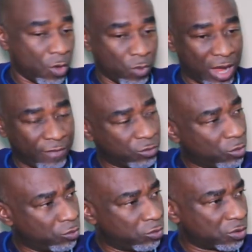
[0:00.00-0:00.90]
We have to
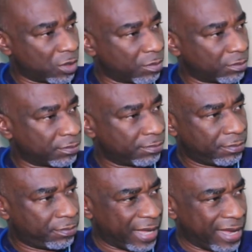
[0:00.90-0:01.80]
go through some
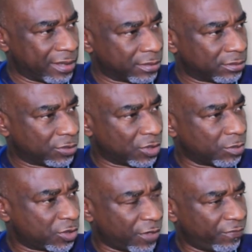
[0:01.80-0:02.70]
pain, some
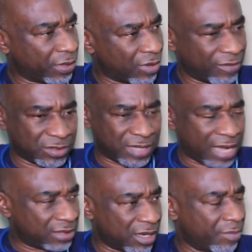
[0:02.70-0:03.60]
suffering. We have to
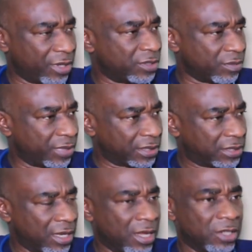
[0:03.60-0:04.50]
tighten our belts a
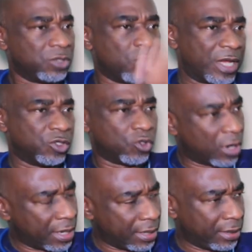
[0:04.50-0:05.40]
bit to
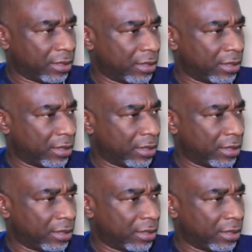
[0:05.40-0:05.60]
enjoy,